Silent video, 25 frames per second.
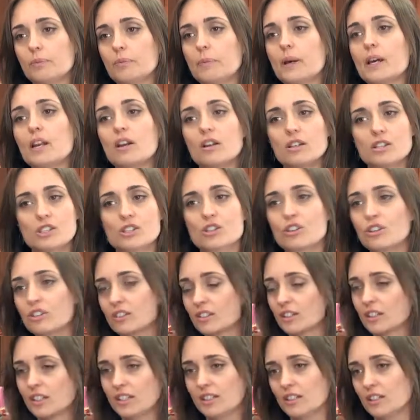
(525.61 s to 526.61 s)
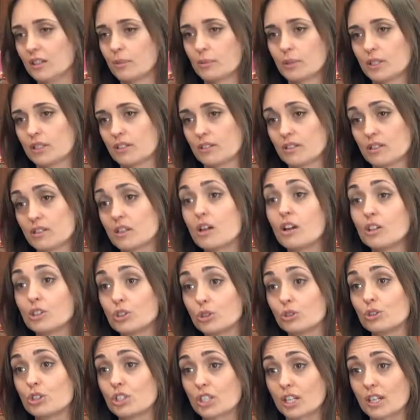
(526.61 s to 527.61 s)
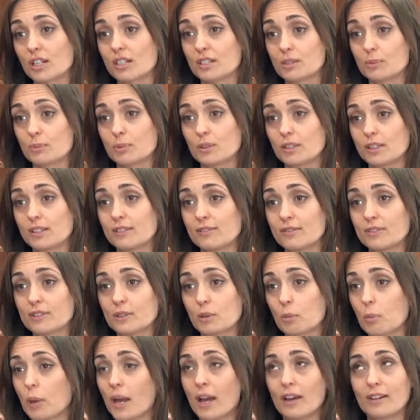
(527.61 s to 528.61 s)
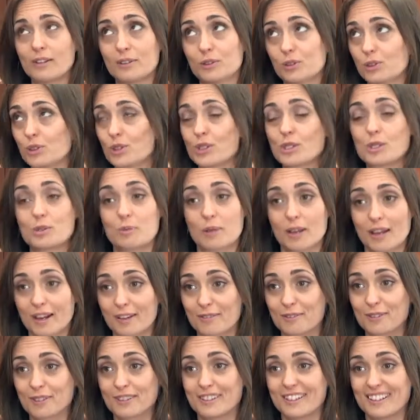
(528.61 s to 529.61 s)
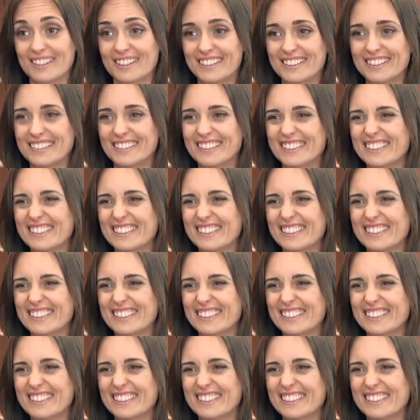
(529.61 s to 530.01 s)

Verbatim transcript: But I certainly, I do share his beliefs about just about everything.